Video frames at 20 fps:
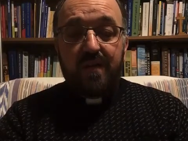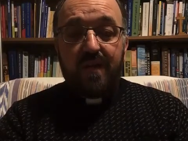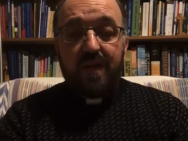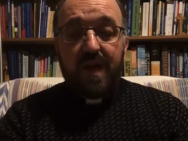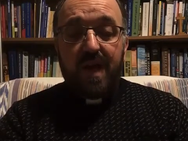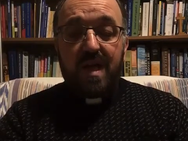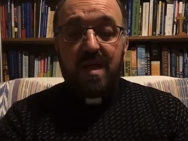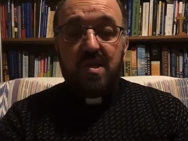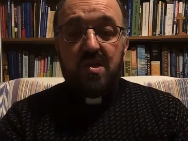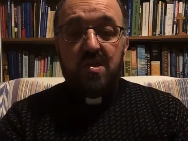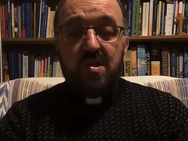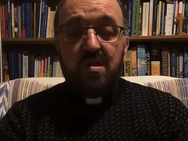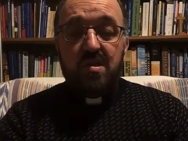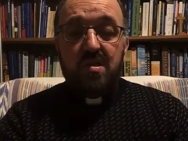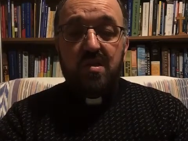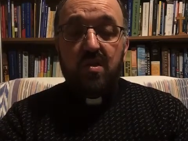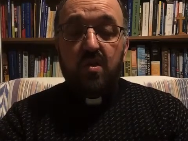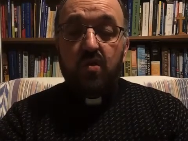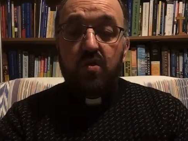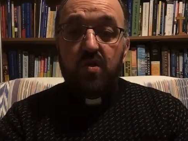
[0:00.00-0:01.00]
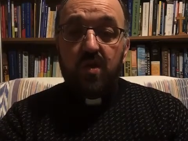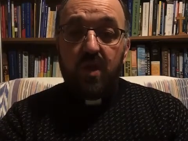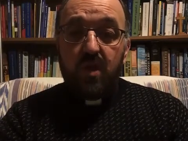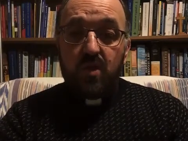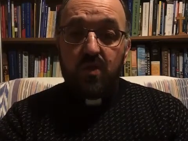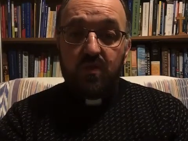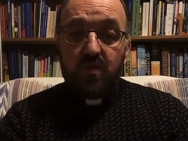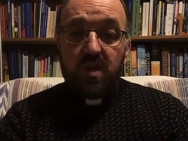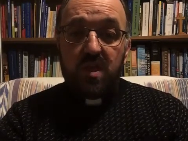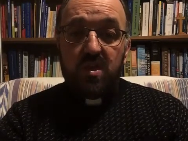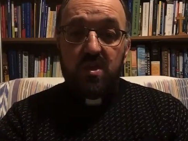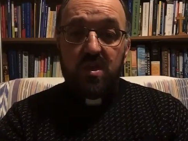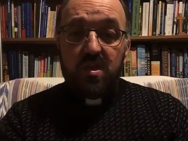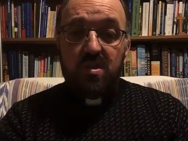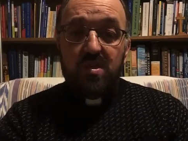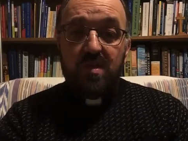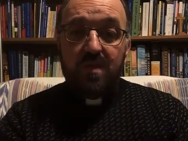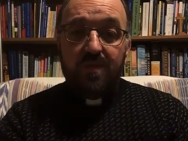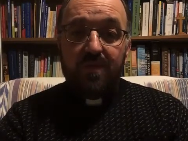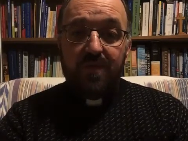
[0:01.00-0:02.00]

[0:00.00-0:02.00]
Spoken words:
as the good news of Jesus